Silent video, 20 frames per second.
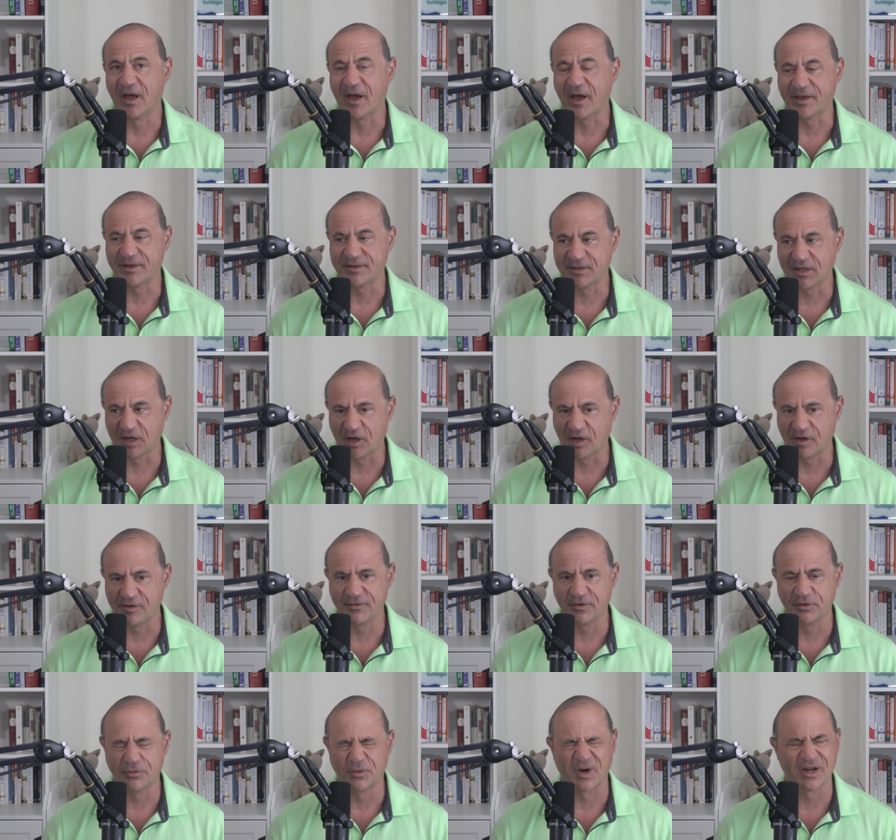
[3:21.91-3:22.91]
asset
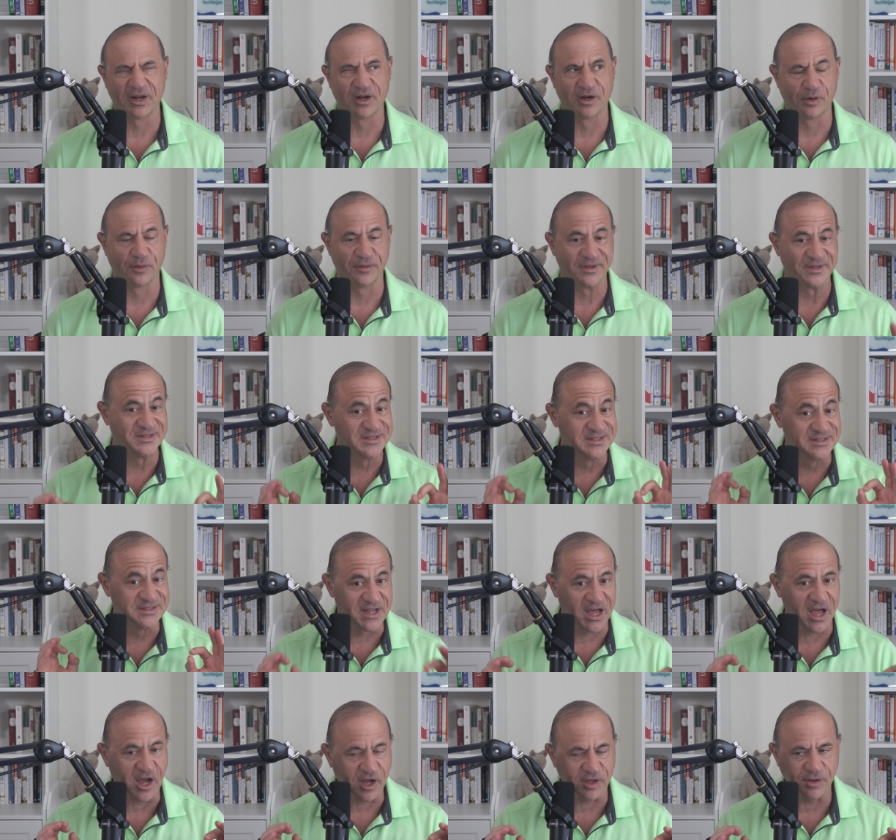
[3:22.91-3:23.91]
inventory to know
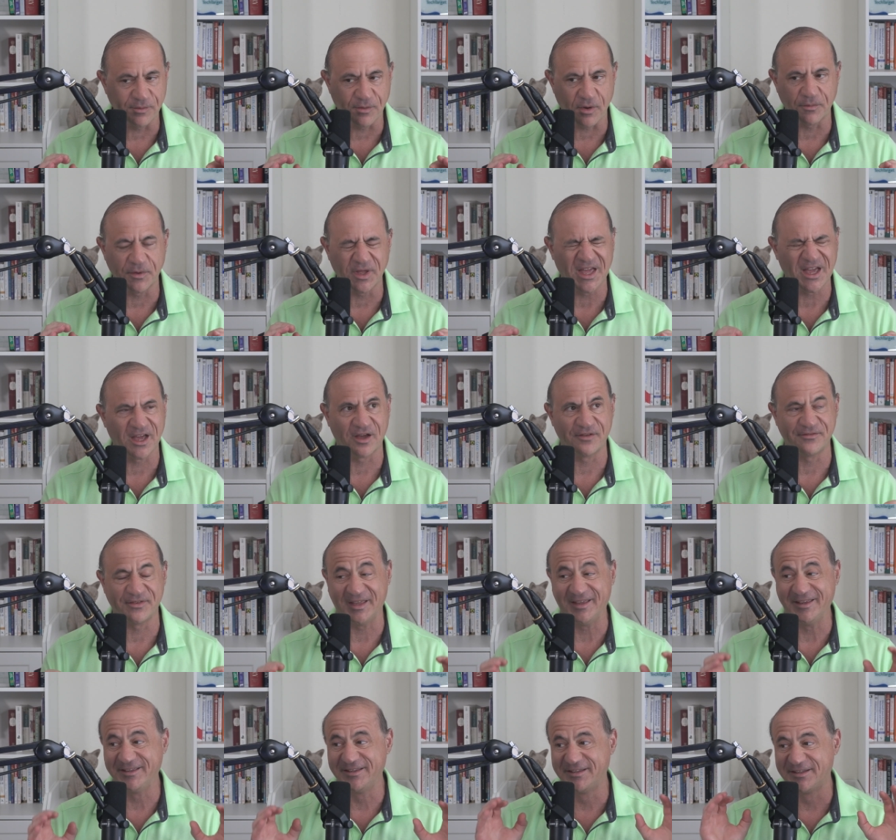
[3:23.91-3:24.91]
exactly what we
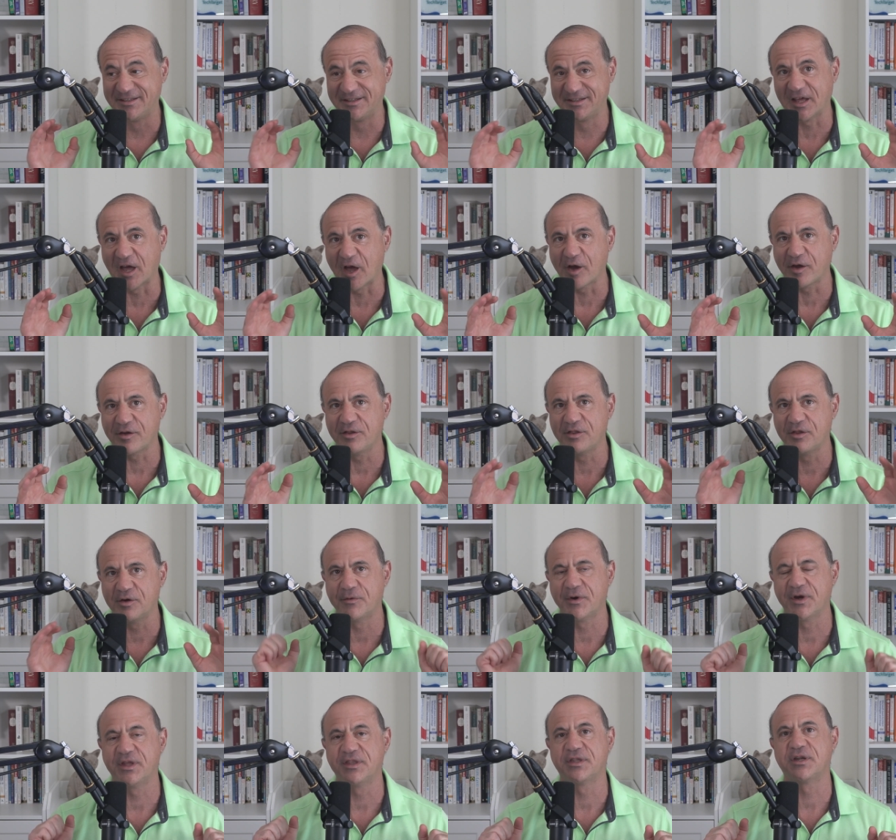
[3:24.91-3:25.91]
have, exactly
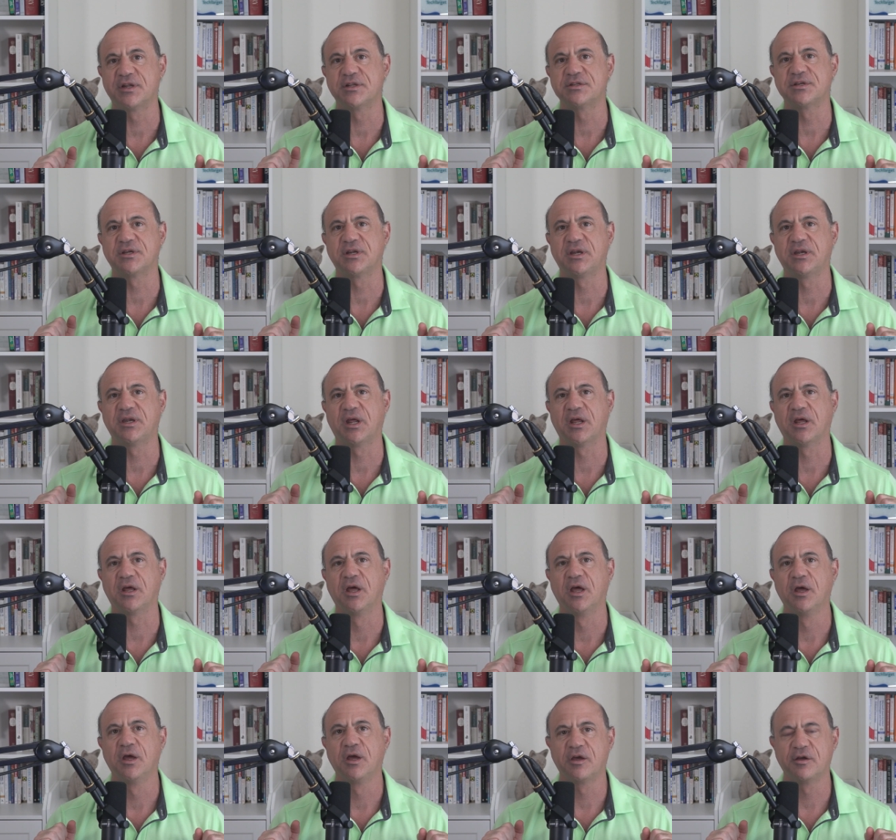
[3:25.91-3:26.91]
the way that it's
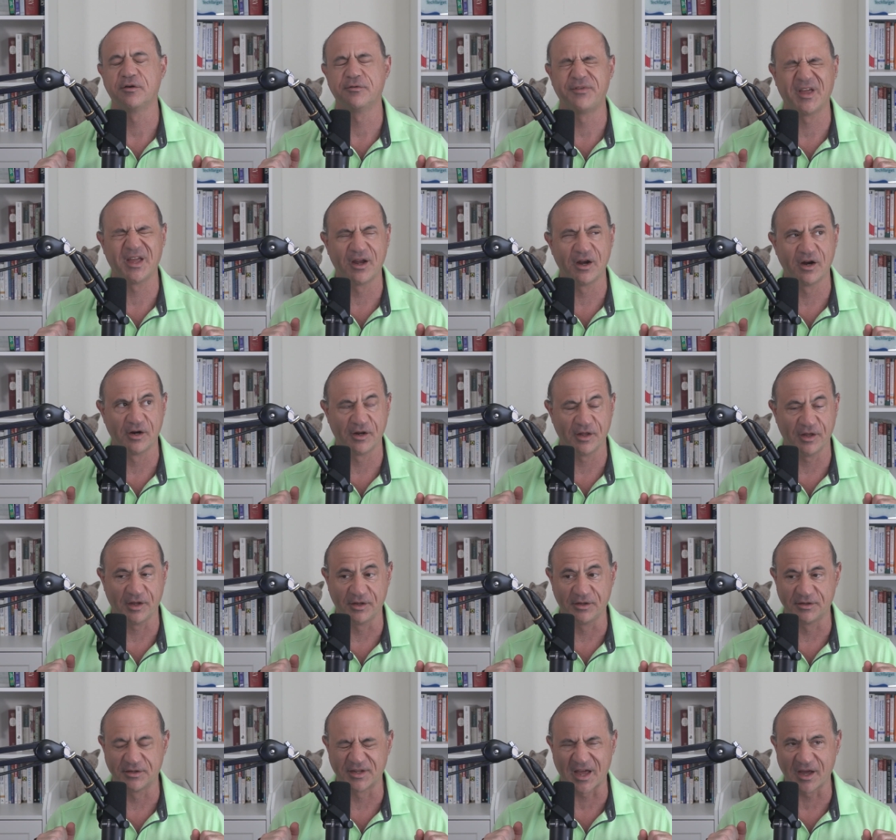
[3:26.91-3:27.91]
configured,
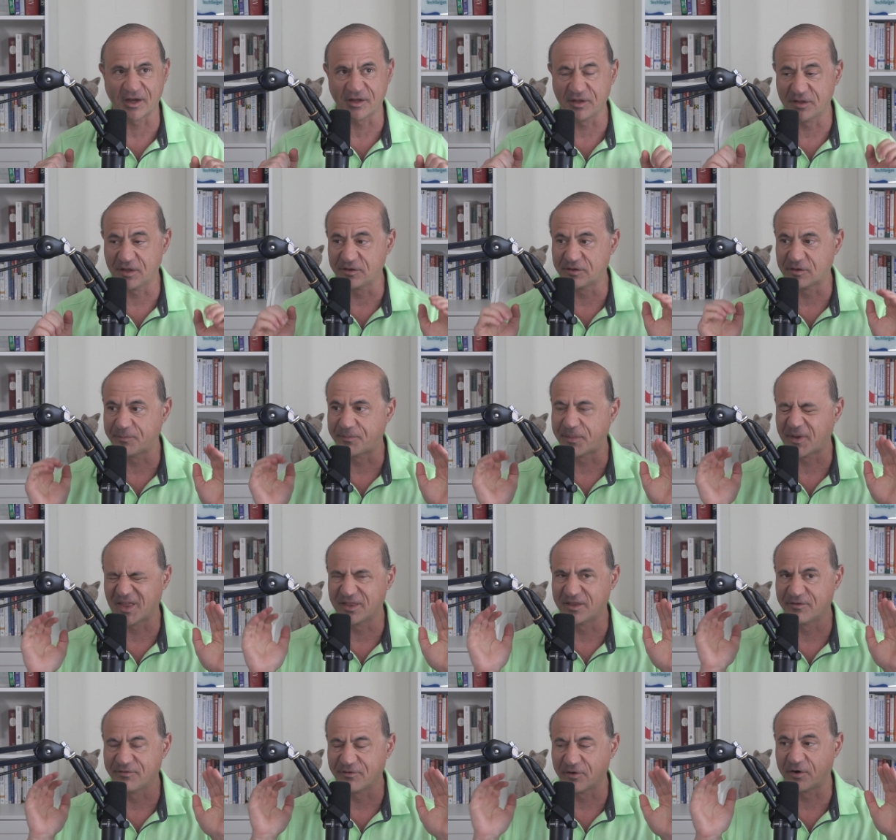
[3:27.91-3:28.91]
exactly that the,
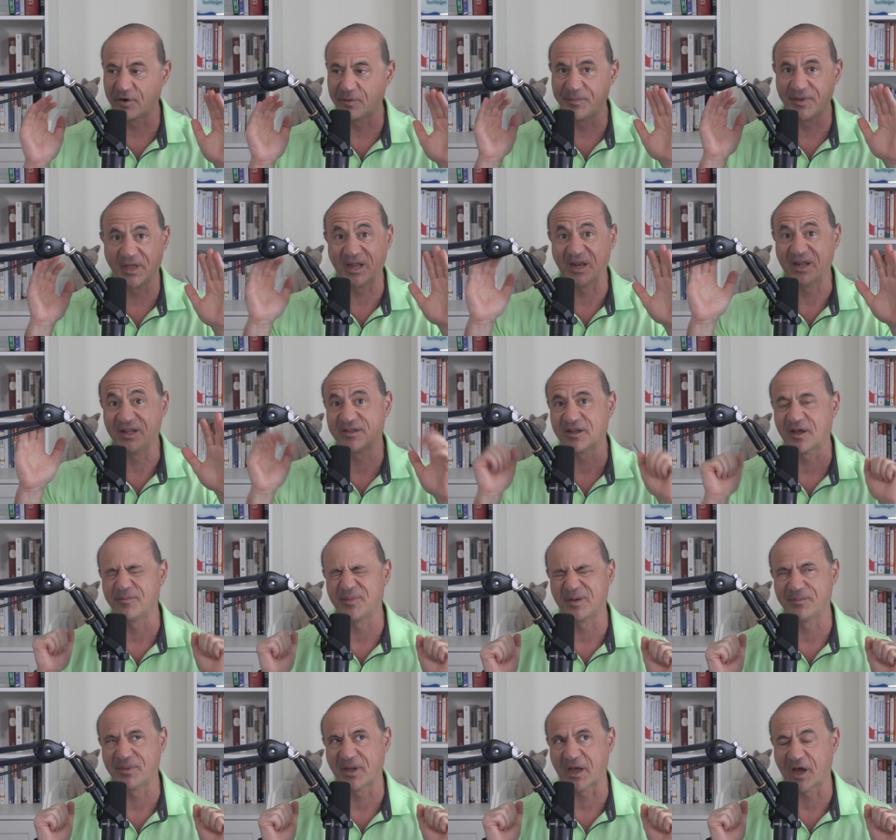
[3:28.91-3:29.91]
the vulnerabilities
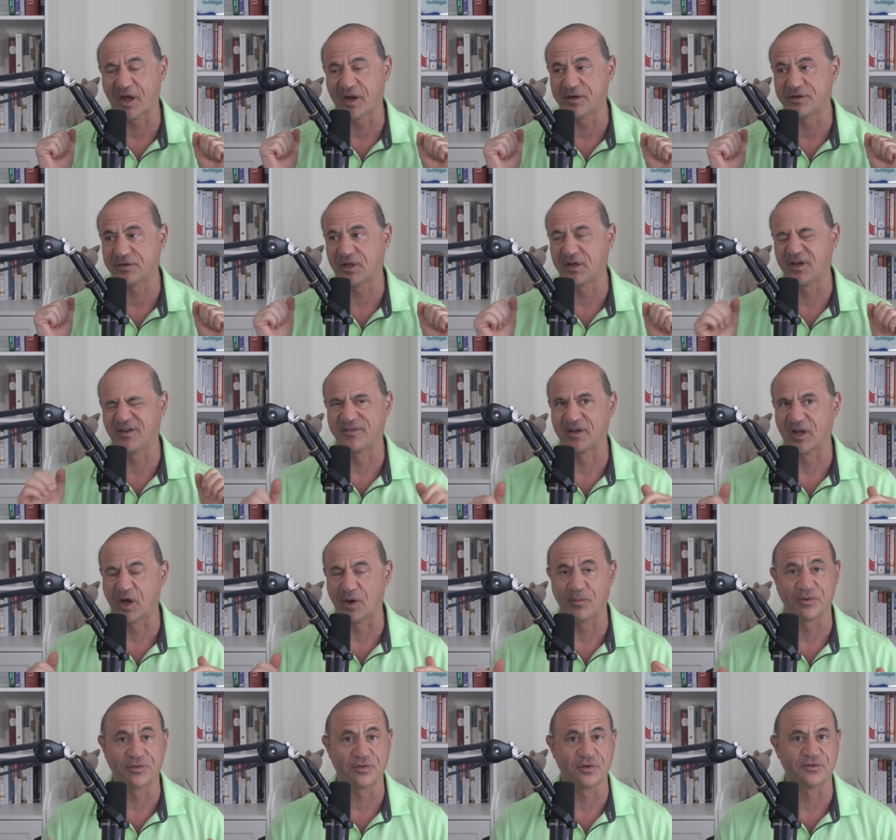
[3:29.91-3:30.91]
have been patched, and if
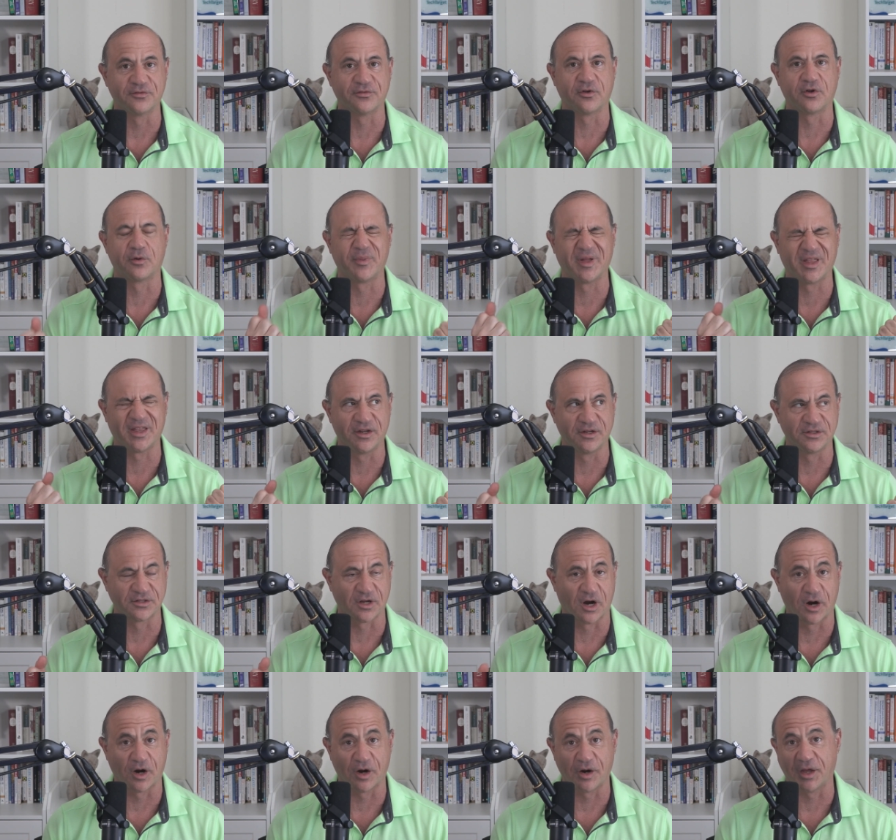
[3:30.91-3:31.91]
not, what those
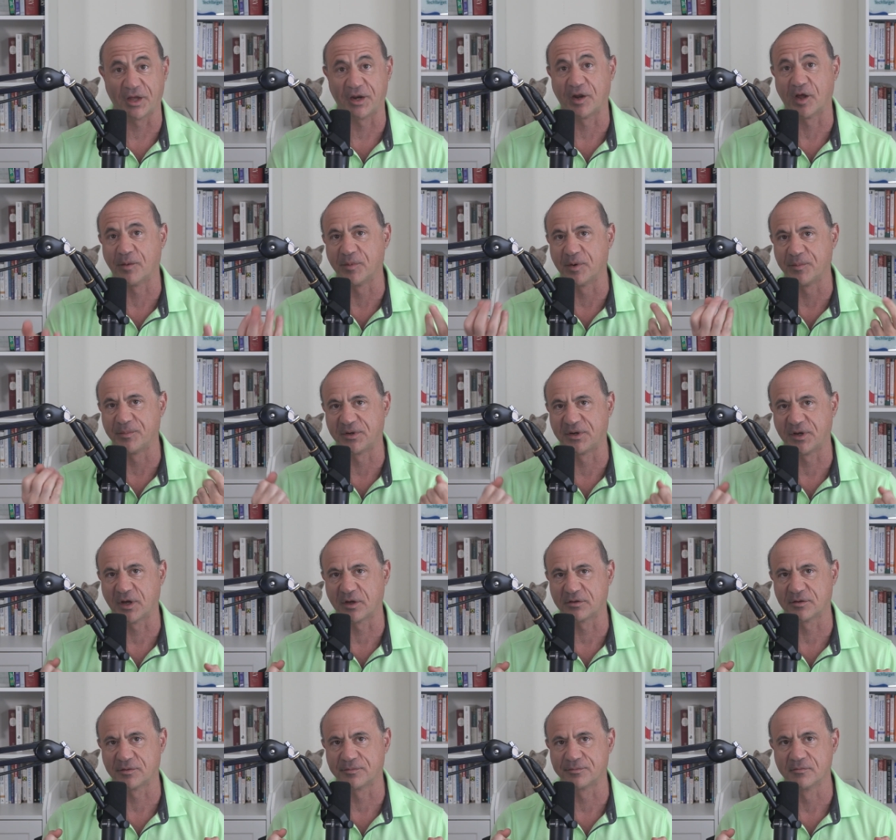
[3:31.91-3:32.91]
vulnerabilities are and how we
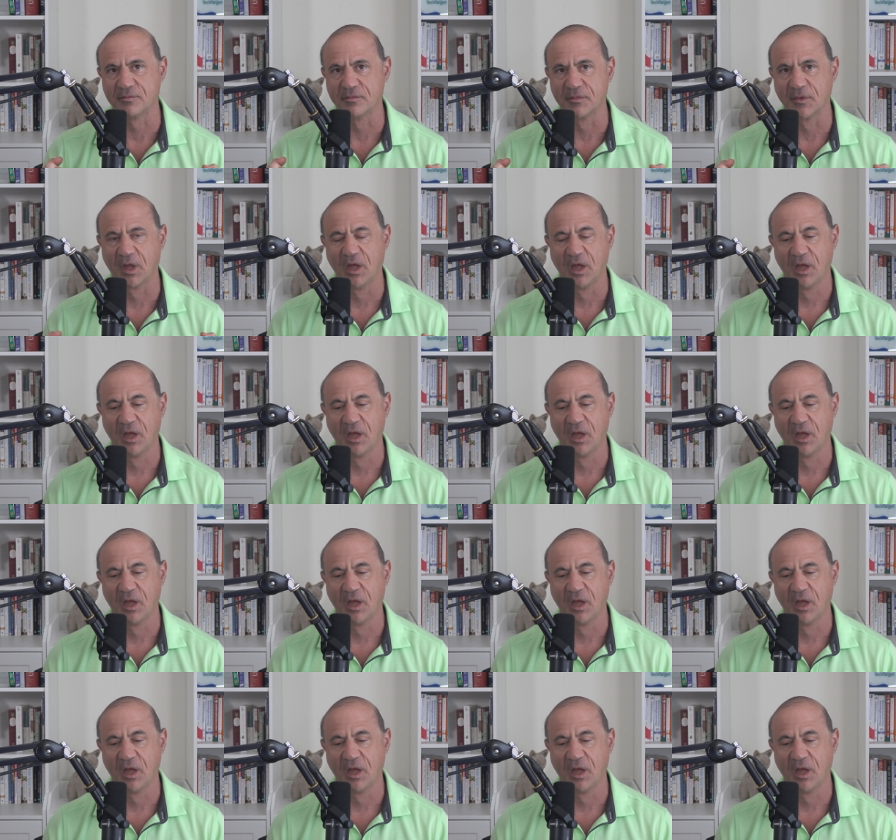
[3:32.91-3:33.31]
protect them.